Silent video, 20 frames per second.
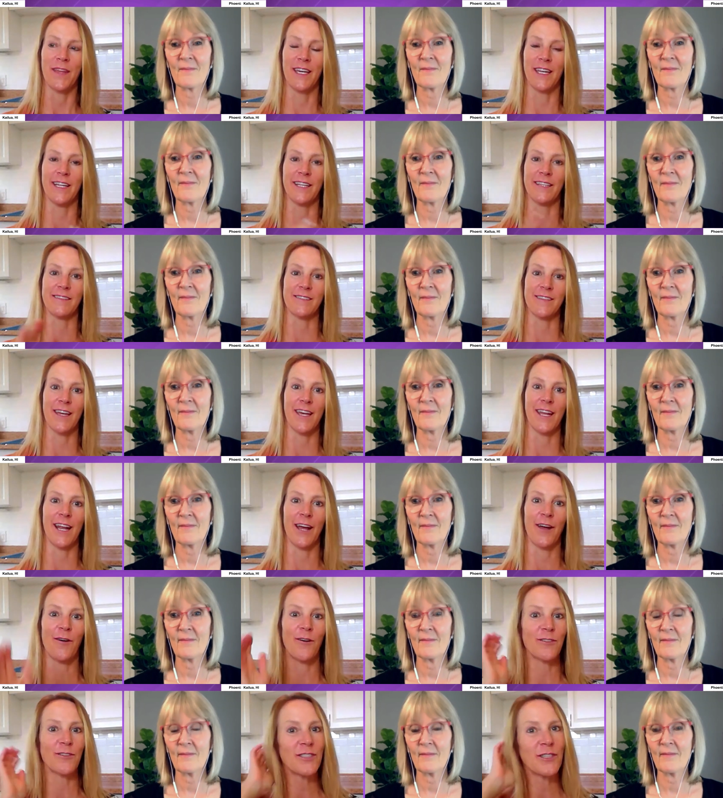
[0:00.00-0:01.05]
Speaker 1: and it and
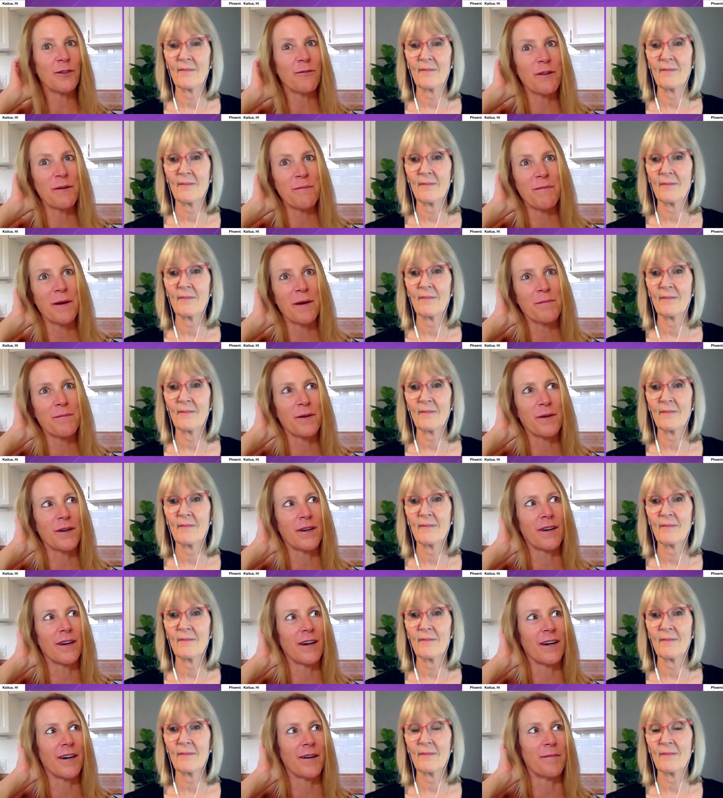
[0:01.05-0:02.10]
I also
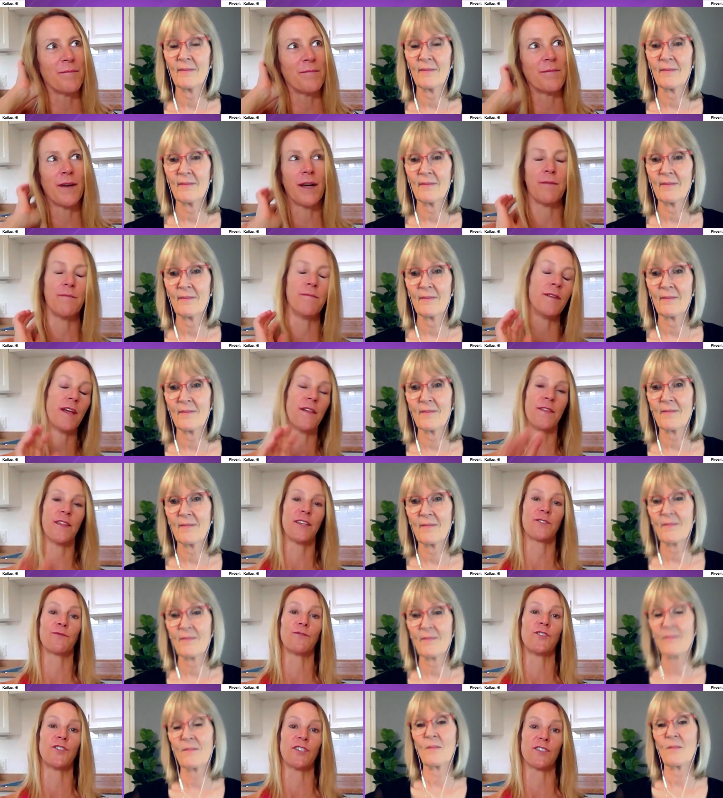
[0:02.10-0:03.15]
remember um and, and
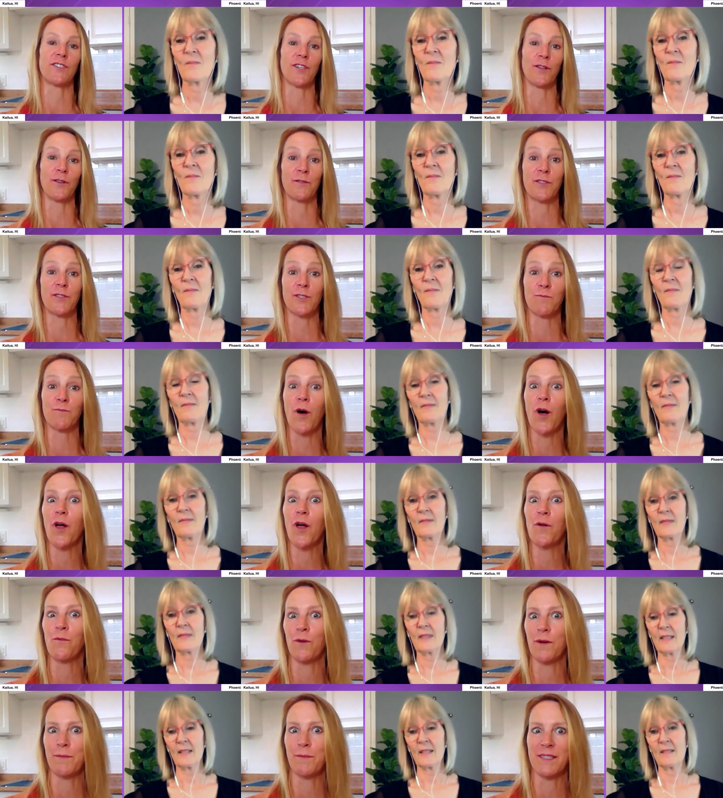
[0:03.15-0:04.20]
this was just a
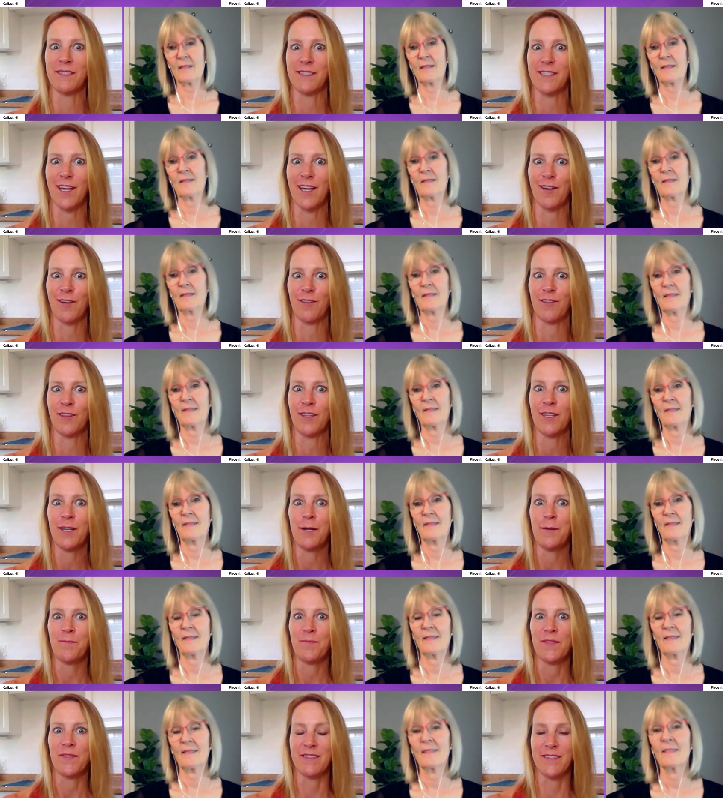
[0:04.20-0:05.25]
small women's health
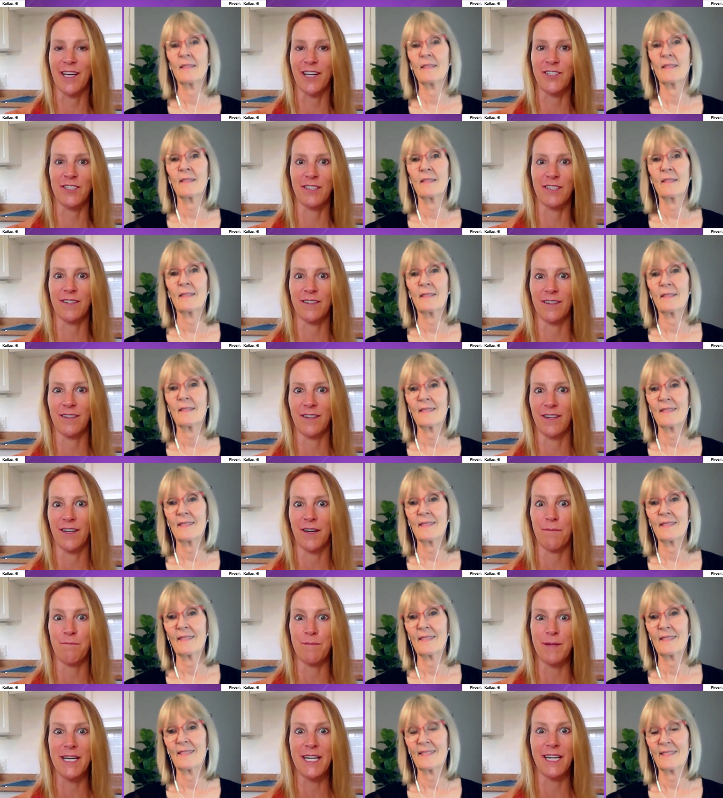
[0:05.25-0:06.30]
section
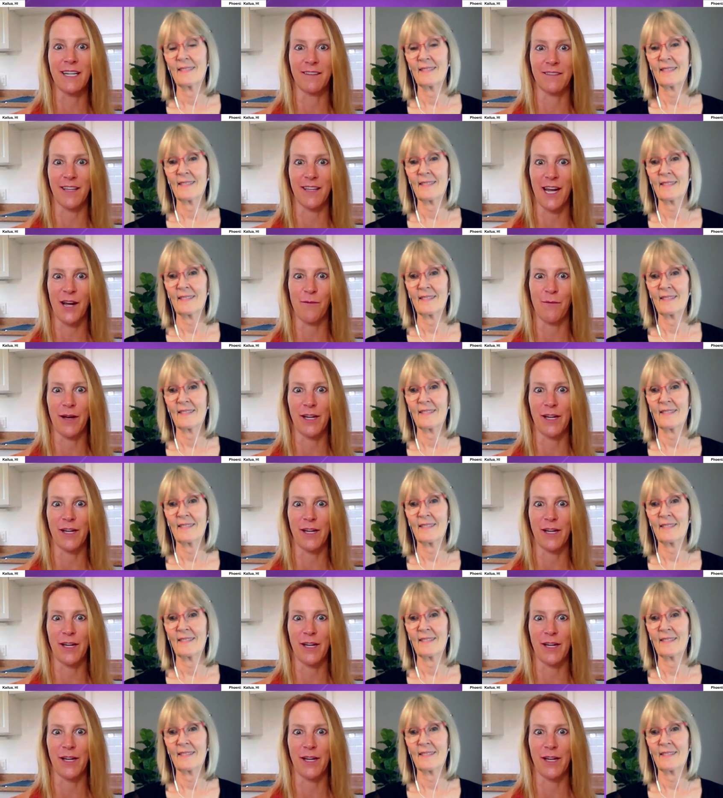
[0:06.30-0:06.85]
uh, meeting that I